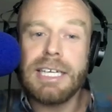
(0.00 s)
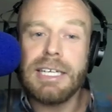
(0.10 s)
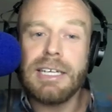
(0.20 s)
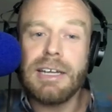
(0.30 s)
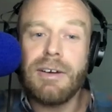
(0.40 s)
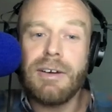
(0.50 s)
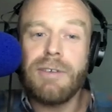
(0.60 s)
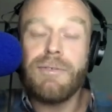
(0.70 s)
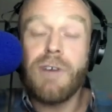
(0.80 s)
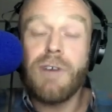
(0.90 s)
in
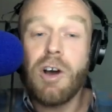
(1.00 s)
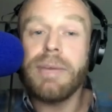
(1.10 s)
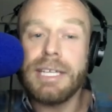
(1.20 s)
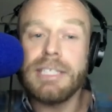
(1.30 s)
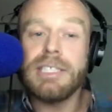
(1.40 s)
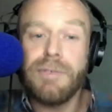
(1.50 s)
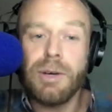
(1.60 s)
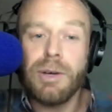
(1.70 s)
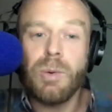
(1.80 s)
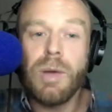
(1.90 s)
a farm in
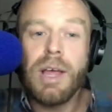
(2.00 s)
Seville.